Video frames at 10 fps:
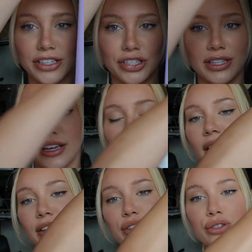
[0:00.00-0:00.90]
just
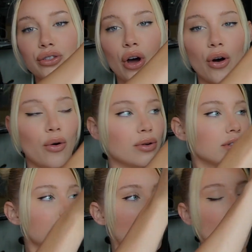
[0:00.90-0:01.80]
think it's so,
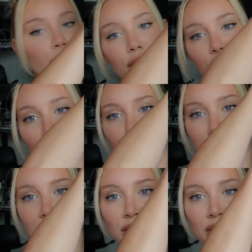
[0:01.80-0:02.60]
so cute.